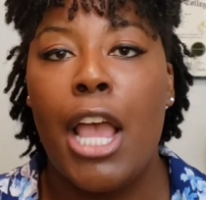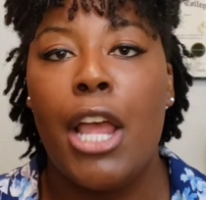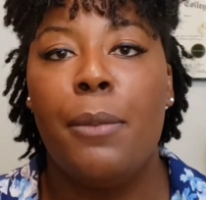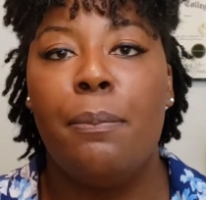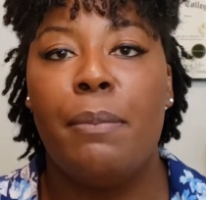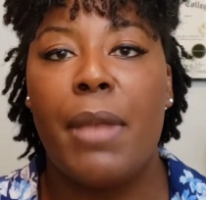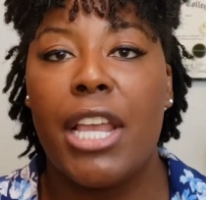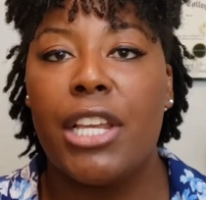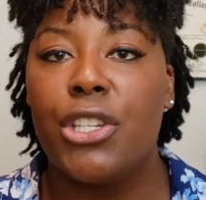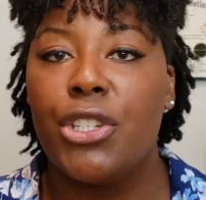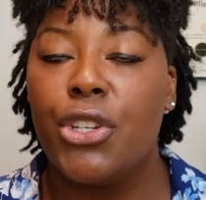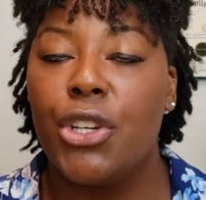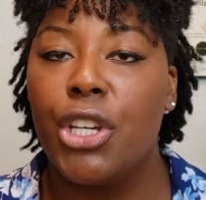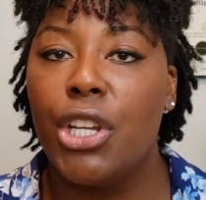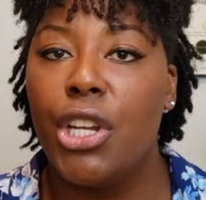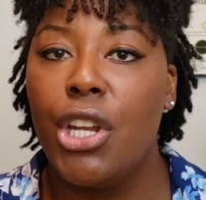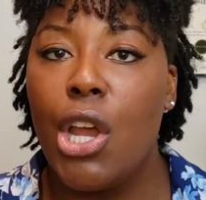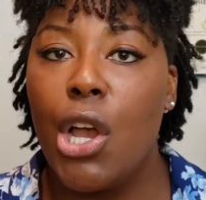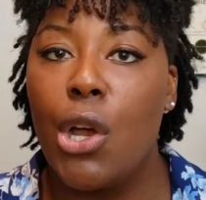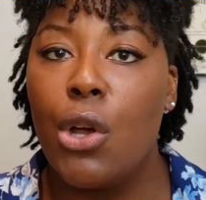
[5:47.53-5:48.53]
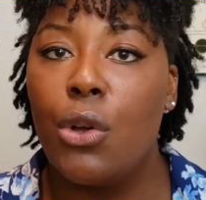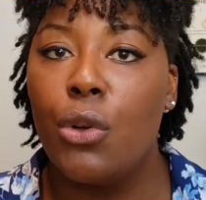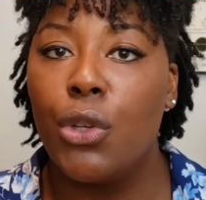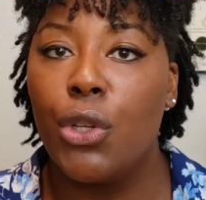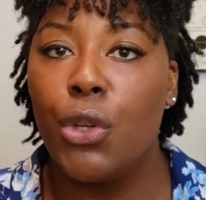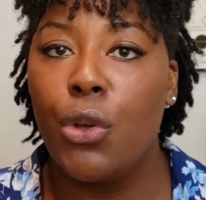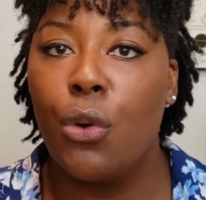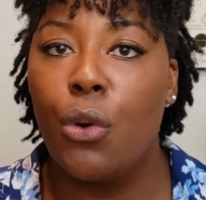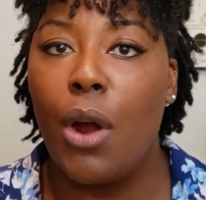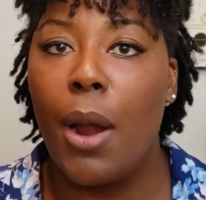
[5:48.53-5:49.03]
Make sure you know
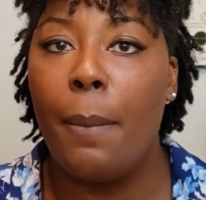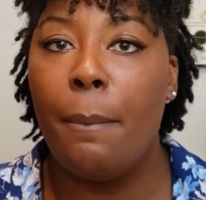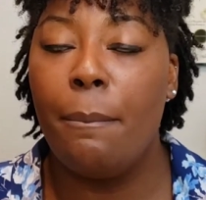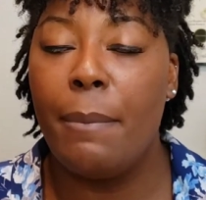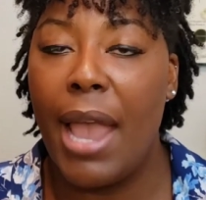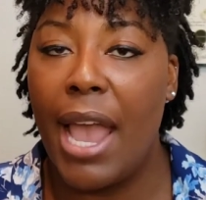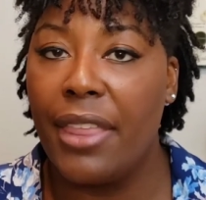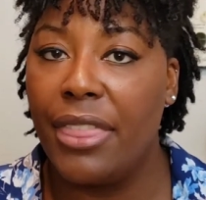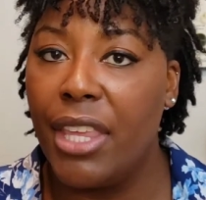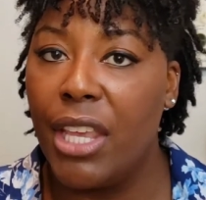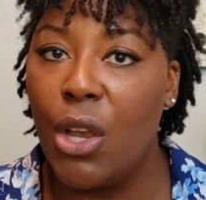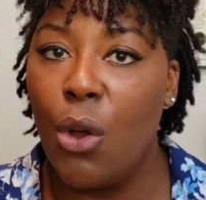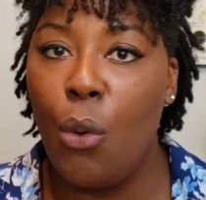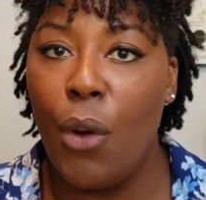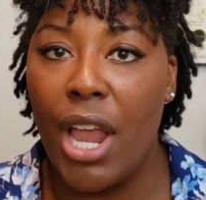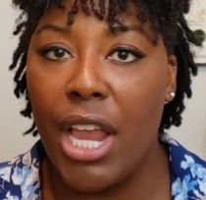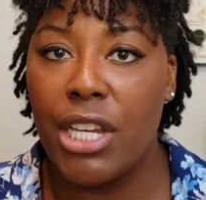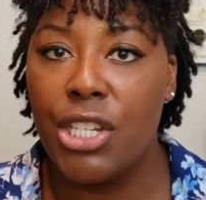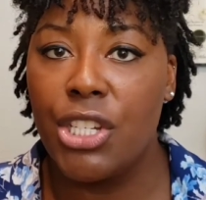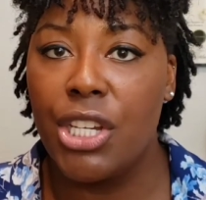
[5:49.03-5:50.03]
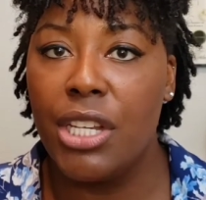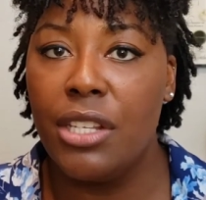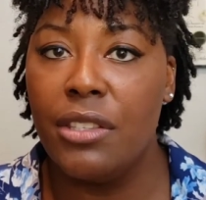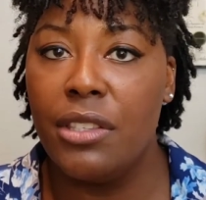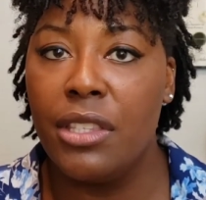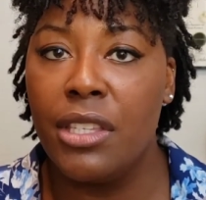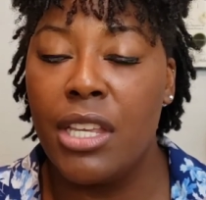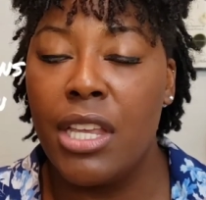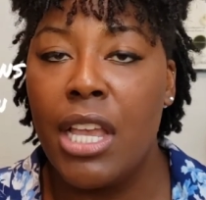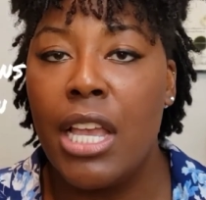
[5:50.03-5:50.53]
your math
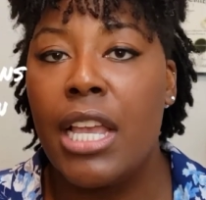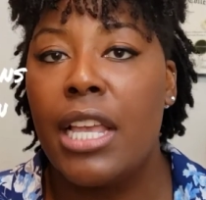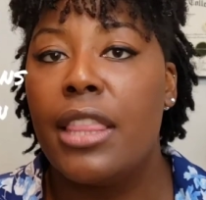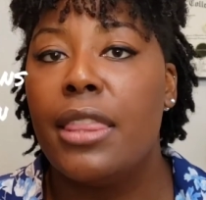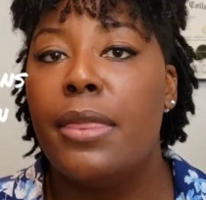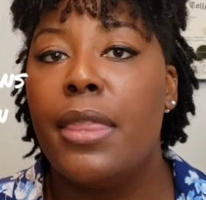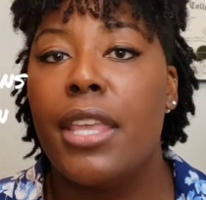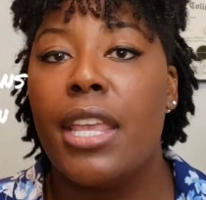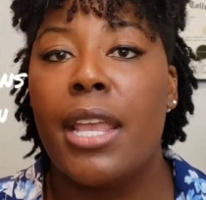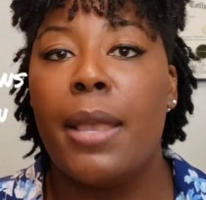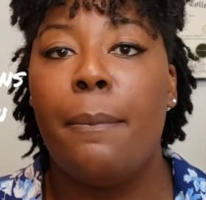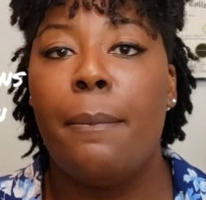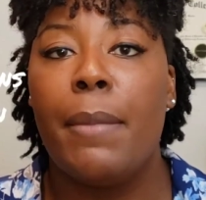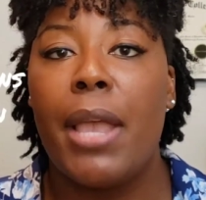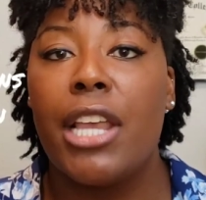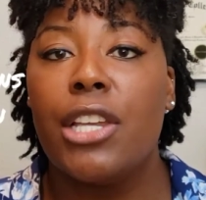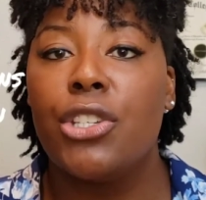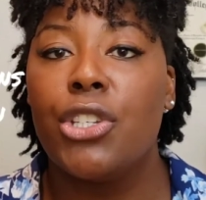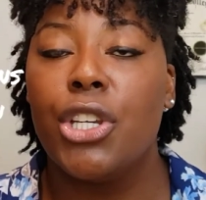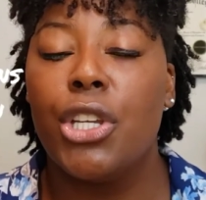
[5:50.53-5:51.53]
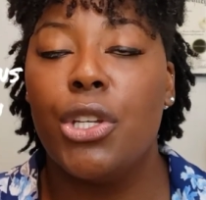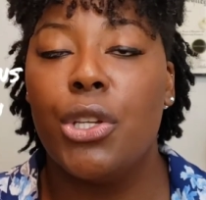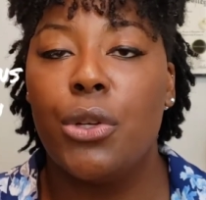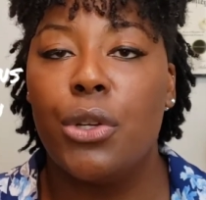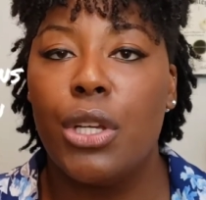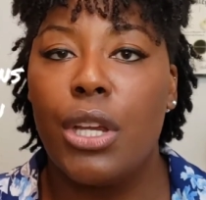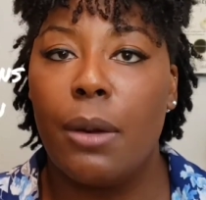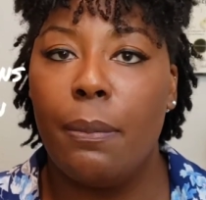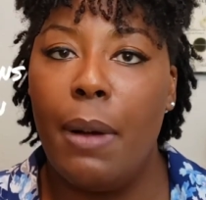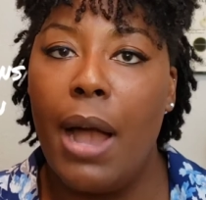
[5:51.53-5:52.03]
equations. Then make sure you do
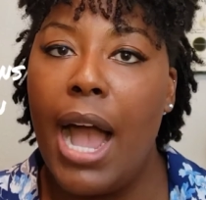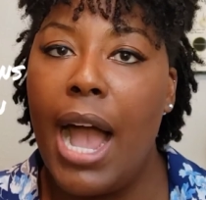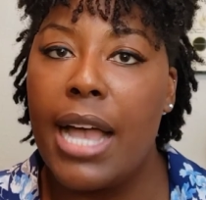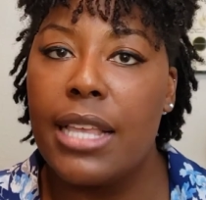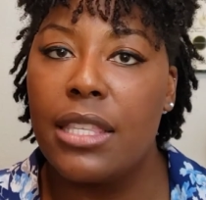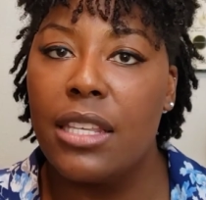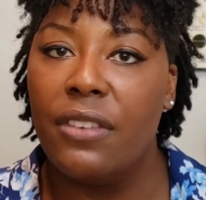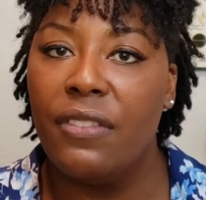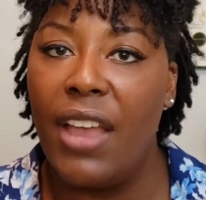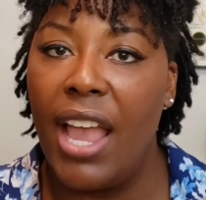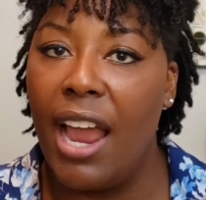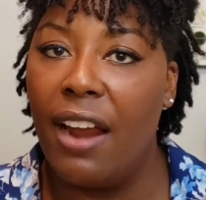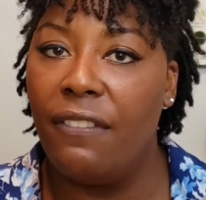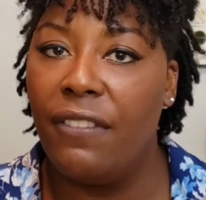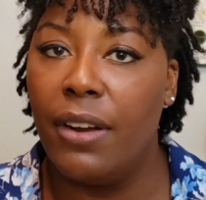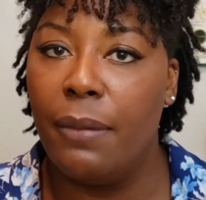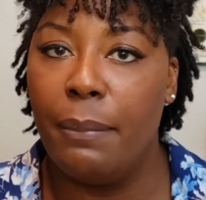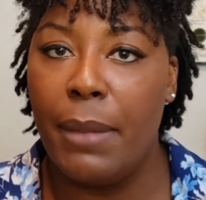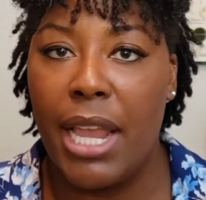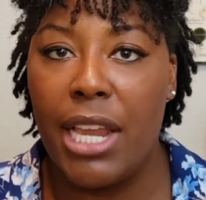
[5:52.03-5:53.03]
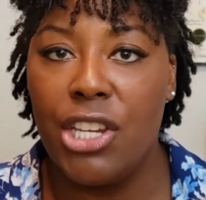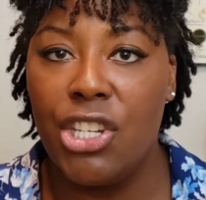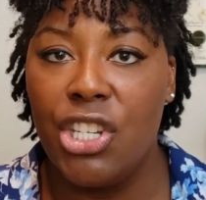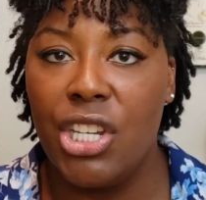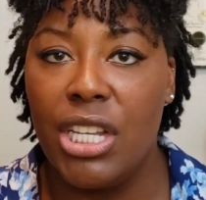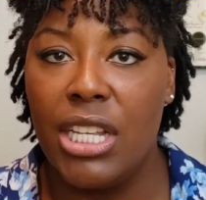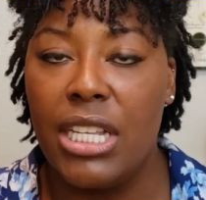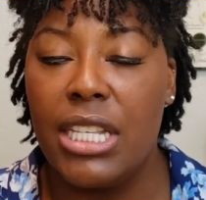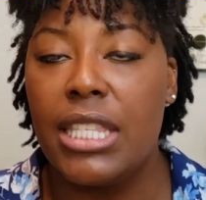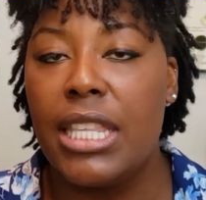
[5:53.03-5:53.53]
your positive
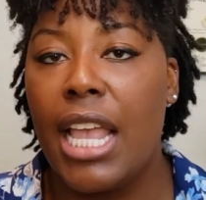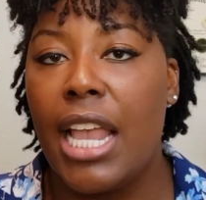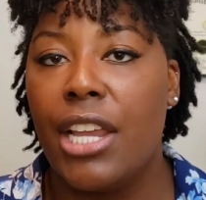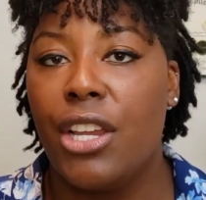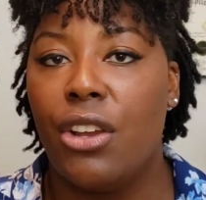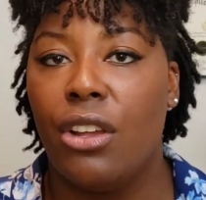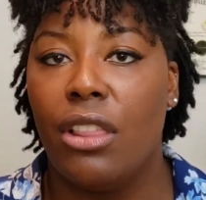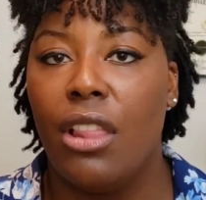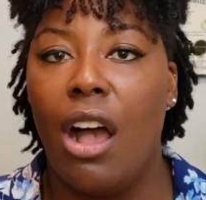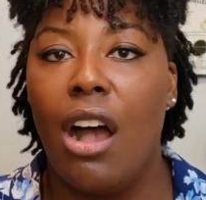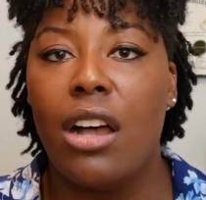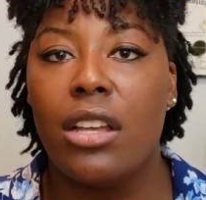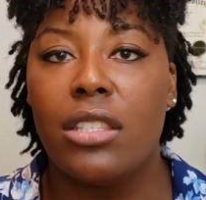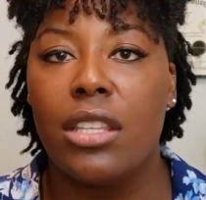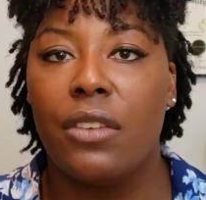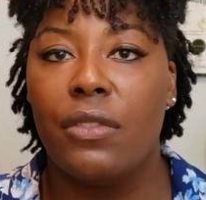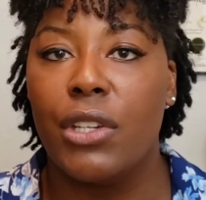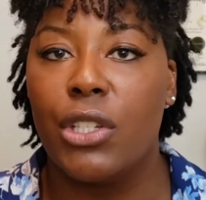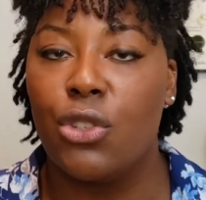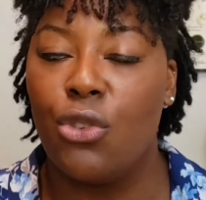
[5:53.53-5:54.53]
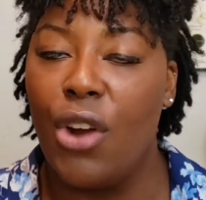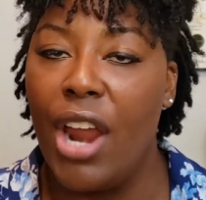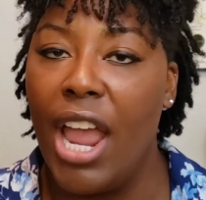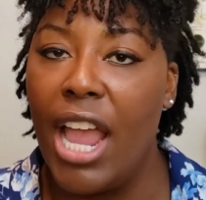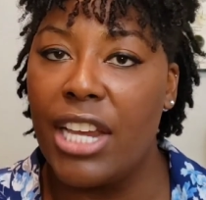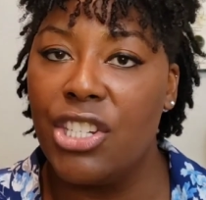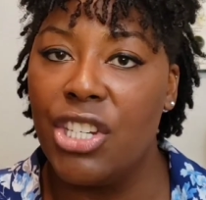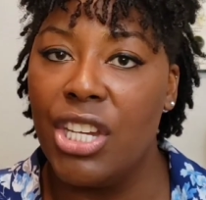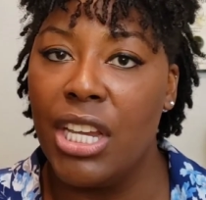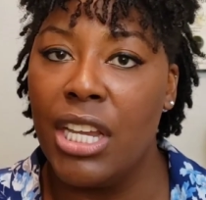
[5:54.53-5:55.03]
affirmations and your laws of
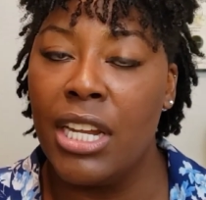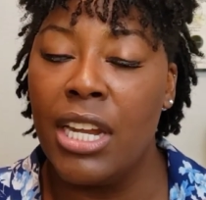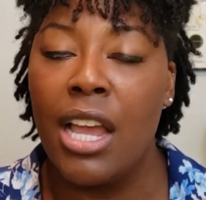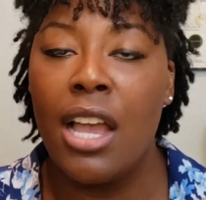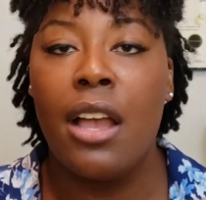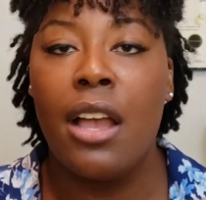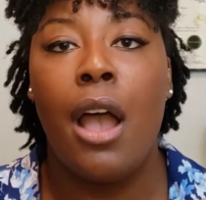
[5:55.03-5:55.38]
attraction.